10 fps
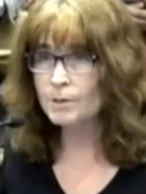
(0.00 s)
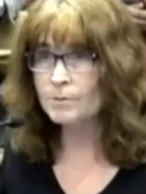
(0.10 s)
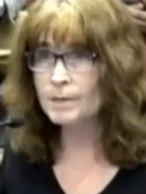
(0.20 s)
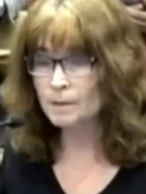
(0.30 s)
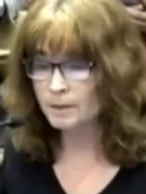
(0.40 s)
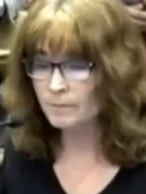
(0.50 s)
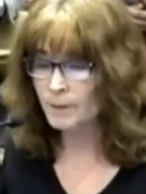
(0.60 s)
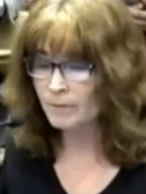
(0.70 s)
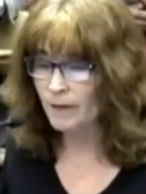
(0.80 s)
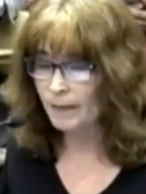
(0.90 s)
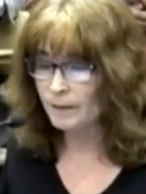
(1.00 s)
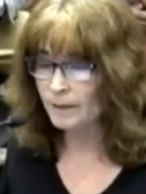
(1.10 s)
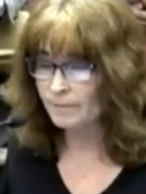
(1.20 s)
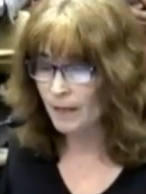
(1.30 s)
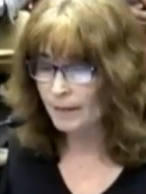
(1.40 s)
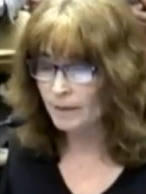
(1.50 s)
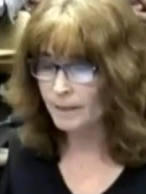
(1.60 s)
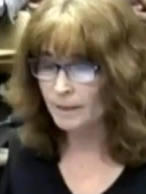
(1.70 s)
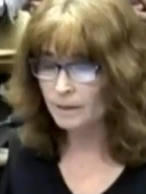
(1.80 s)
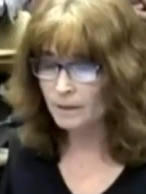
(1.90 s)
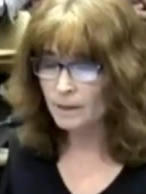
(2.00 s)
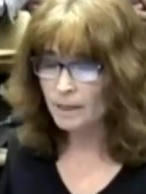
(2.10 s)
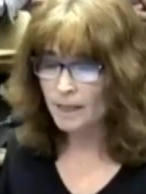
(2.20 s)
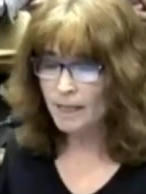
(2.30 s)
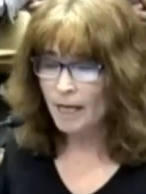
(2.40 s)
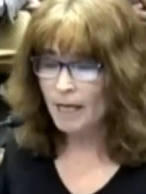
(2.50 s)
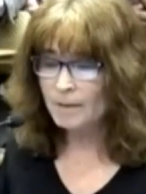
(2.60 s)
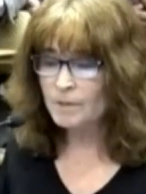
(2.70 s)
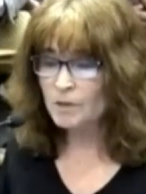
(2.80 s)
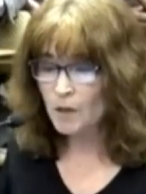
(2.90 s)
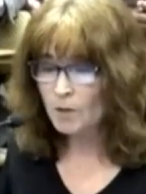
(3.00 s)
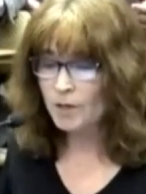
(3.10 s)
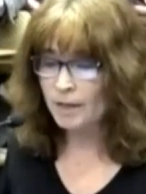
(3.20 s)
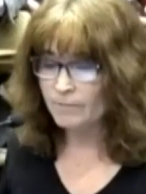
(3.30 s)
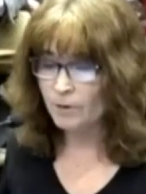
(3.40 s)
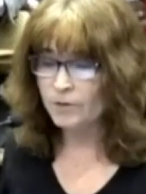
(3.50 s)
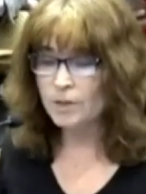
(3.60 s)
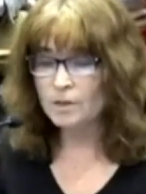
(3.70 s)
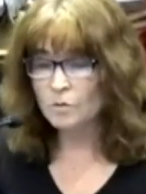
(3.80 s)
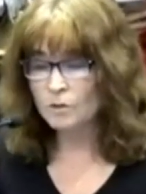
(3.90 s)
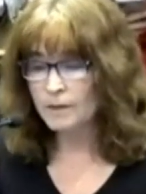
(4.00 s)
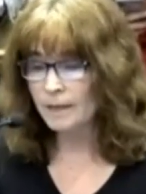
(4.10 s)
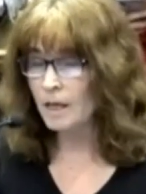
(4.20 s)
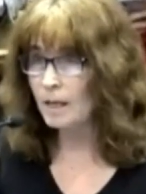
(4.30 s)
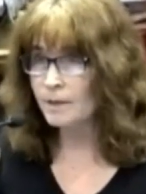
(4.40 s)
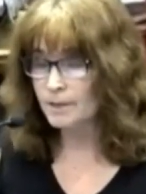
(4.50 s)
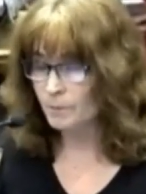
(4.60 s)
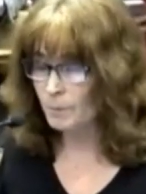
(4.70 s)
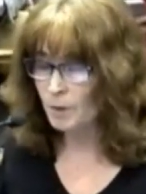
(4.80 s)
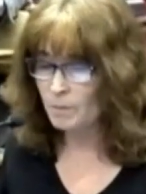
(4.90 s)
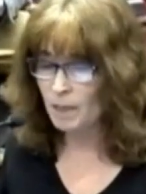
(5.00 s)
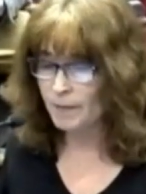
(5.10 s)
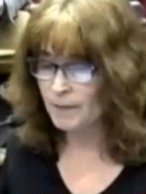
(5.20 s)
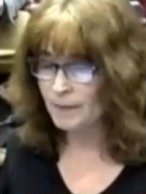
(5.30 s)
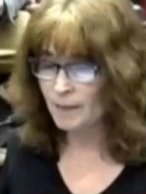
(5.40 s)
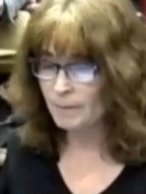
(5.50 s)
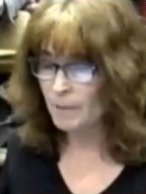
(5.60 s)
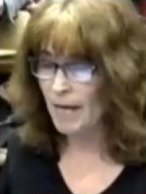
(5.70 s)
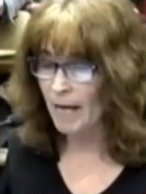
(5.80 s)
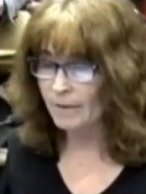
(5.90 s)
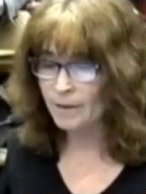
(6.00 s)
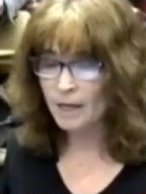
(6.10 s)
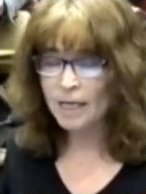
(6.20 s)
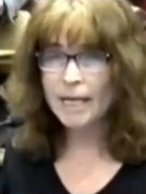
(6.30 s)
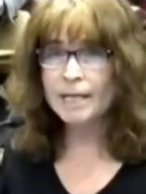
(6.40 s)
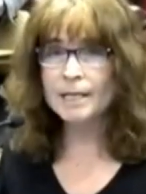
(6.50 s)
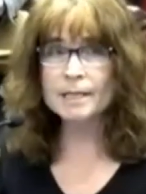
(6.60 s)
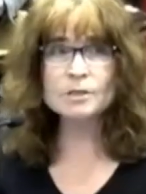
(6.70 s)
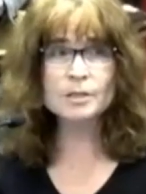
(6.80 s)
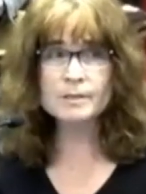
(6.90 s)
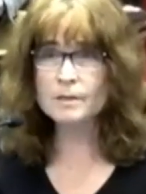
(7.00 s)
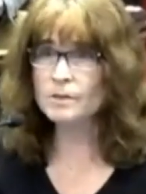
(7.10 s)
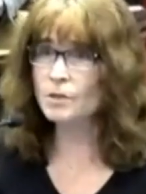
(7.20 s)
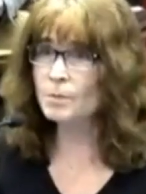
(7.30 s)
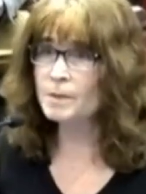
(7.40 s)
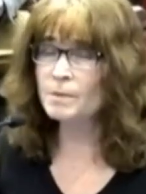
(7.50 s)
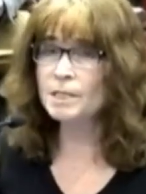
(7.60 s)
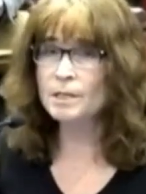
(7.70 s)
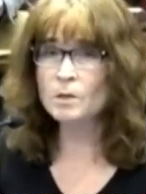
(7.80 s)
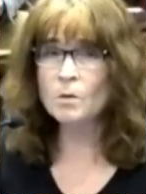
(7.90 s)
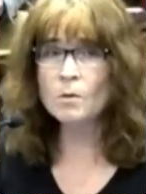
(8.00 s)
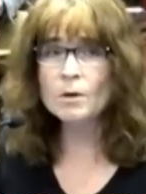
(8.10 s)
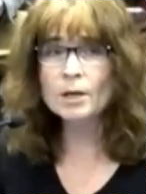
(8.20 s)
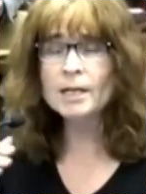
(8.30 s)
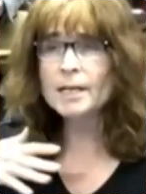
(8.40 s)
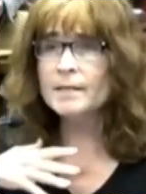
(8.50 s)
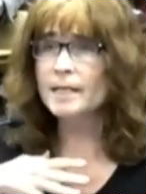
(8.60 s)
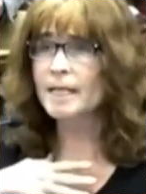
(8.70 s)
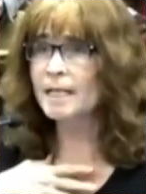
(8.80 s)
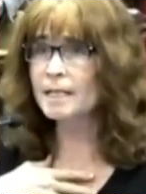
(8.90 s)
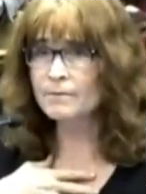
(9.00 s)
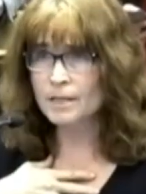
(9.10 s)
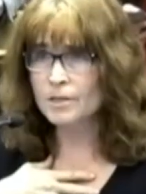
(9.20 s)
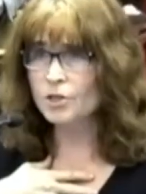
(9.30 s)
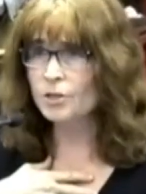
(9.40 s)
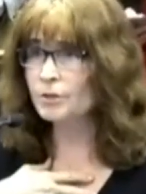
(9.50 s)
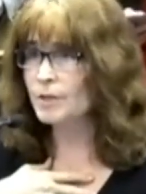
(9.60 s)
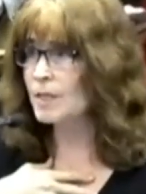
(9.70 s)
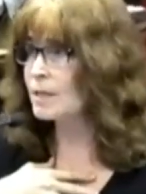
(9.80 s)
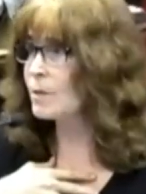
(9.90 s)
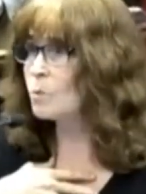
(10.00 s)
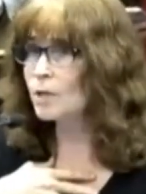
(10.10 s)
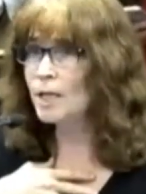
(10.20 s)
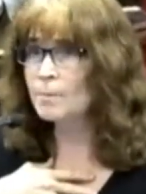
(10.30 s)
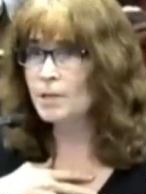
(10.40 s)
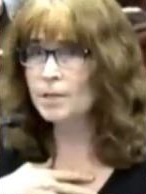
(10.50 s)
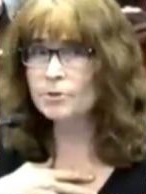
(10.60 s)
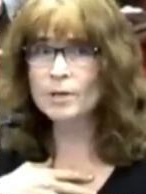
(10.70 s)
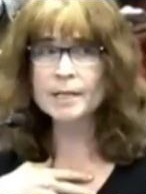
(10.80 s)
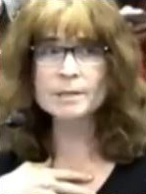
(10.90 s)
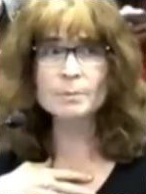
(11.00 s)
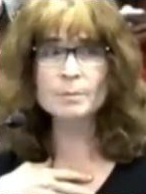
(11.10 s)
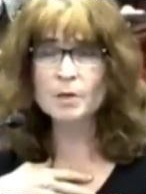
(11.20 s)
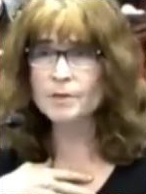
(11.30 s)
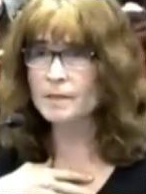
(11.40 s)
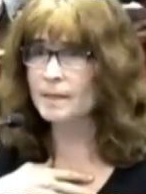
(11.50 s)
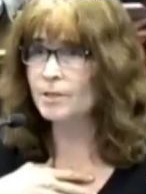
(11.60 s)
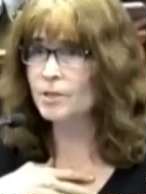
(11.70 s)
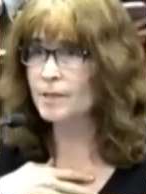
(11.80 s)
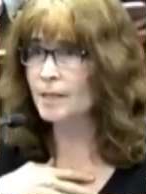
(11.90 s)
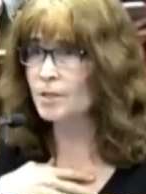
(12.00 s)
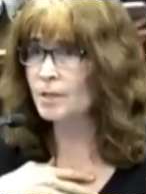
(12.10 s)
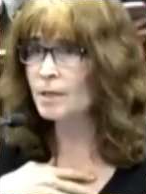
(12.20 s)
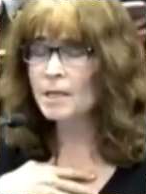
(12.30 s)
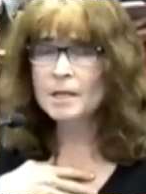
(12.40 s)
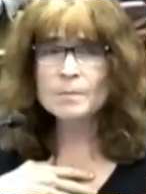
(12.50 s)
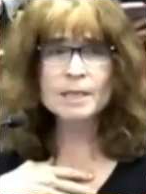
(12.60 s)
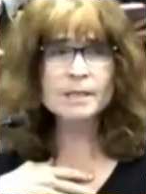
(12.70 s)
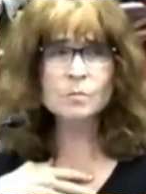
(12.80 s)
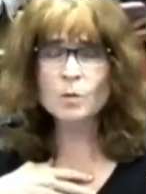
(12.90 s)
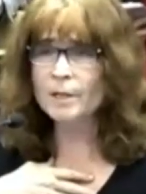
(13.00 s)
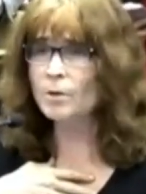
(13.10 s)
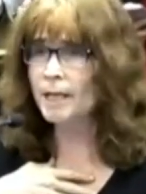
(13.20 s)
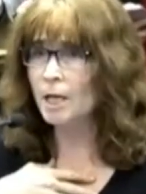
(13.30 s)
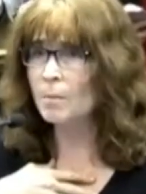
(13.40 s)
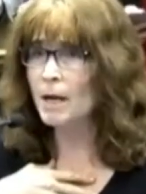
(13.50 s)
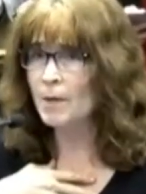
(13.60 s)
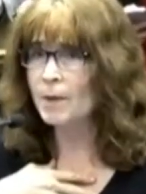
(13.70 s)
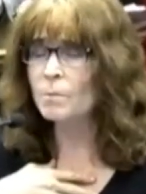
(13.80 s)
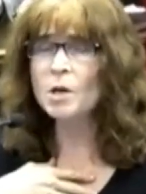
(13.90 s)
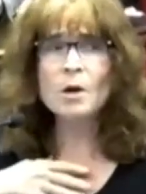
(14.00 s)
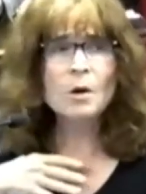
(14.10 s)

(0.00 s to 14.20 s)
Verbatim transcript: was a result of being violently violated. I am so thankful to the school psychologist for putting me on this healing path. And I, it just disturbs me to the core that any of these children think that we're up here trying to propose this legislation because we don't care about them.